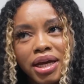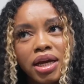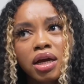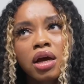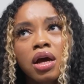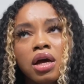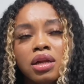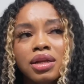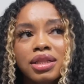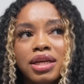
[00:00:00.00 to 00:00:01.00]
But
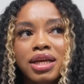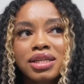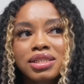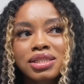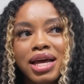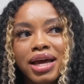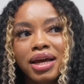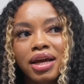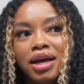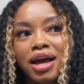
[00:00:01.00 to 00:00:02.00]
the thing is, is
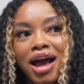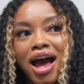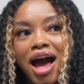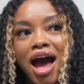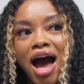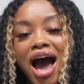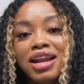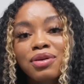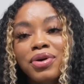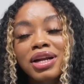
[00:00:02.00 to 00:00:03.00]
that I
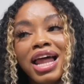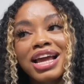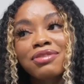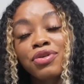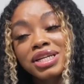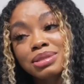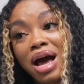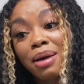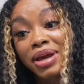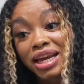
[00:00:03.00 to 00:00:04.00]
didn't want to like voice
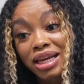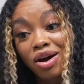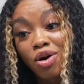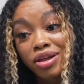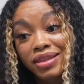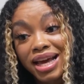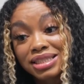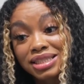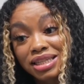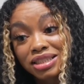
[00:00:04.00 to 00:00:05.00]
my opinion on
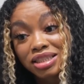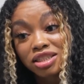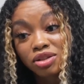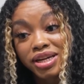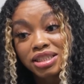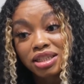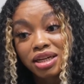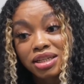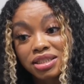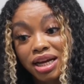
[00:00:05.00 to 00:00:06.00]
that snitch situation
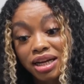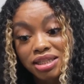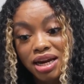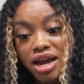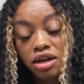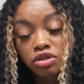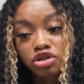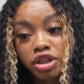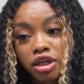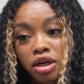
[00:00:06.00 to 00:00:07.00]
because, like I said, I ain't no
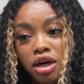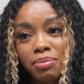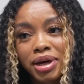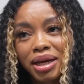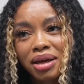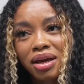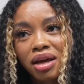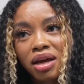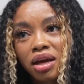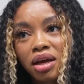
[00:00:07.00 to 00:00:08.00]
street girl, but
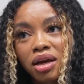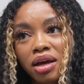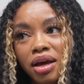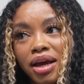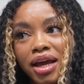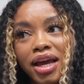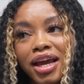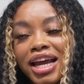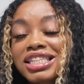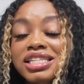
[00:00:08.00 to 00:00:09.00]

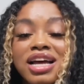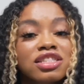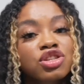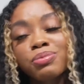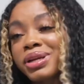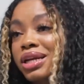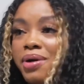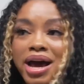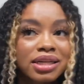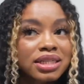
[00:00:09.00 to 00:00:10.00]
he just got too many
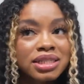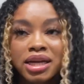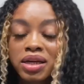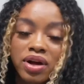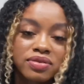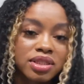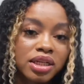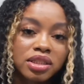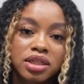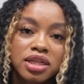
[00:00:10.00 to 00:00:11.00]
qualities that give off
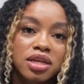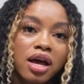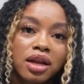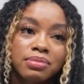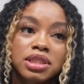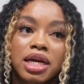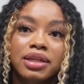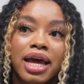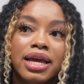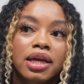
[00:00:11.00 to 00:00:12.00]
snitch. That's all I'm gonna
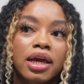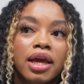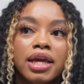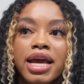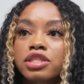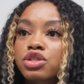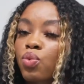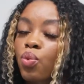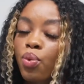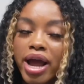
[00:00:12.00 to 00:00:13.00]
say. Like he has
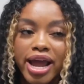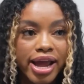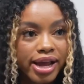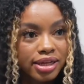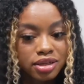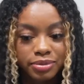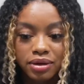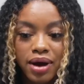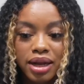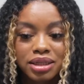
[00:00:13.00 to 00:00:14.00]
way too
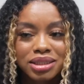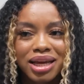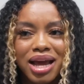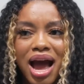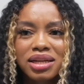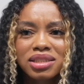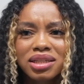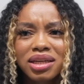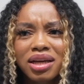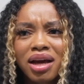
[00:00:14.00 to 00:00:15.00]
many qualities, and
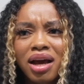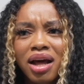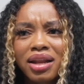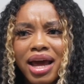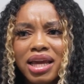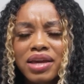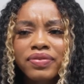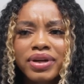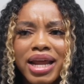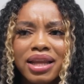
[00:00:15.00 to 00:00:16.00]
honestly, like
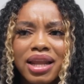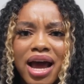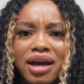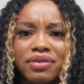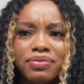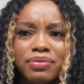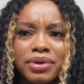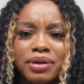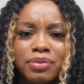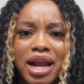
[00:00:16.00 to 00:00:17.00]
even when that live,
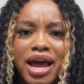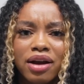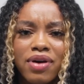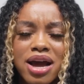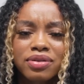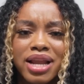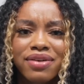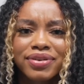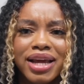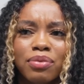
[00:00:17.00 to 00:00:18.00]
when when I had cried on
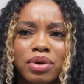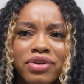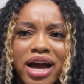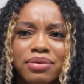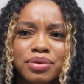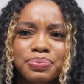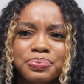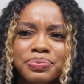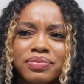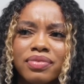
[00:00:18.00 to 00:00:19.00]
live and it had went viral,
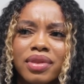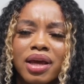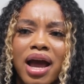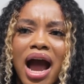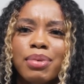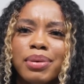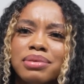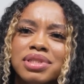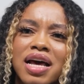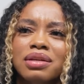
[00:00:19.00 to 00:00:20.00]
I
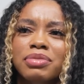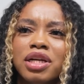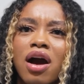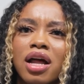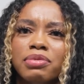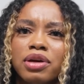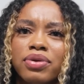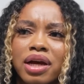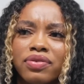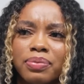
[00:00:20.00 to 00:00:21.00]
remember him telling me, calling me or
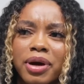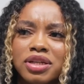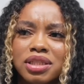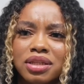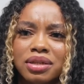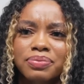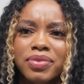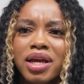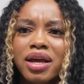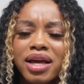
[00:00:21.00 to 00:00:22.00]
whatever personally,
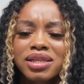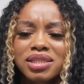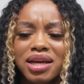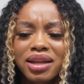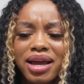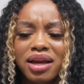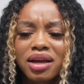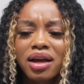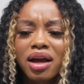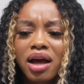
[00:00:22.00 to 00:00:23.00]
and saying like
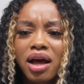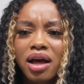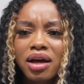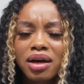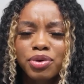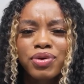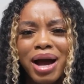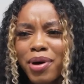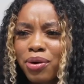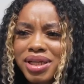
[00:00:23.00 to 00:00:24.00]
um, you
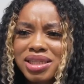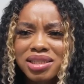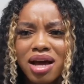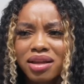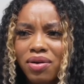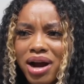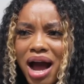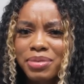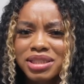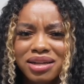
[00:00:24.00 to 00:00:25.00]
got police is all in your
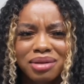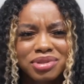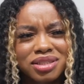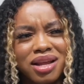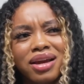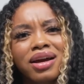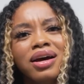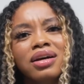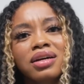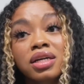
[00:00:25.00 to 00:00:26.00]
comments. And I'm just like,
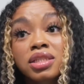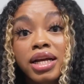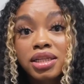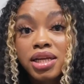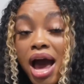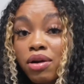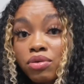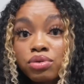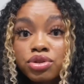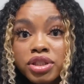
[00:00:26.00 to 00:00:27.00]
huh? Because like I said, I
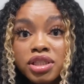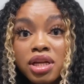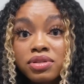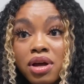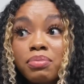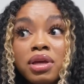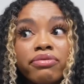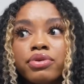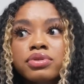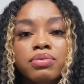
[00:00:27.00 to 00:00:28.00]
don't do street stuff, so I'm
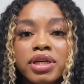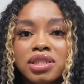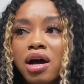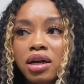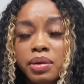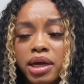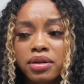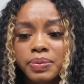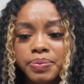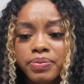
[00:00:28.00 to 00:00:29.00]
confused on what he's talking
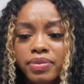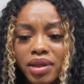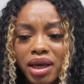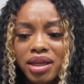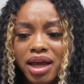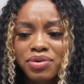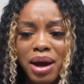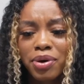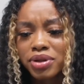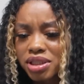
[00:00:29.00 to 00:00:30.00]
about. He like, you
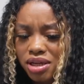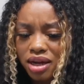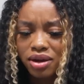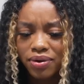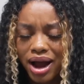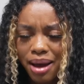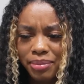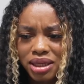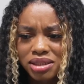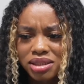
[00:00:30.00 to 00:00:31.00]
got police is all in your
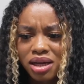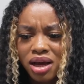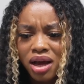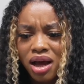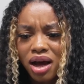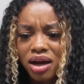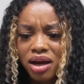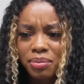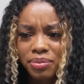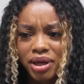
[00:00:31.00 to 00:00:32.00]
comments.
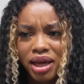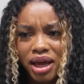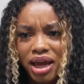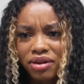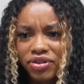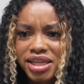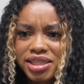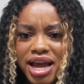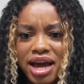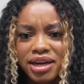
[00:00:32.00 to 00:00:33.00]
Um, if they
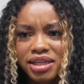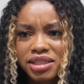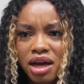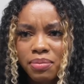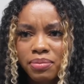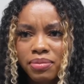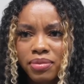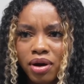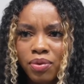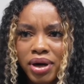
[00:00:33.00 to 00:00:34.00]
say I did
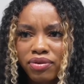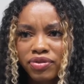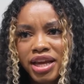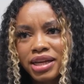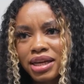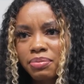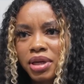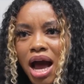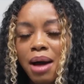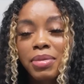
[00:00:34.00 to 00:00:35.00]
something or whatever, if they give
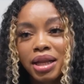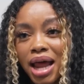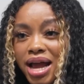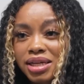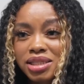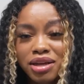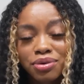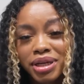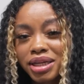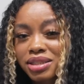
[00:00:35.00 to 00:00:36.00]
me, I'm a lie and say
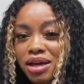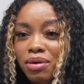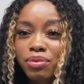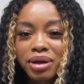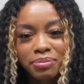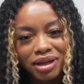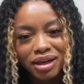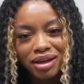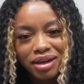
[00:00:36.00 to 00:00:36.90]
you did something with me.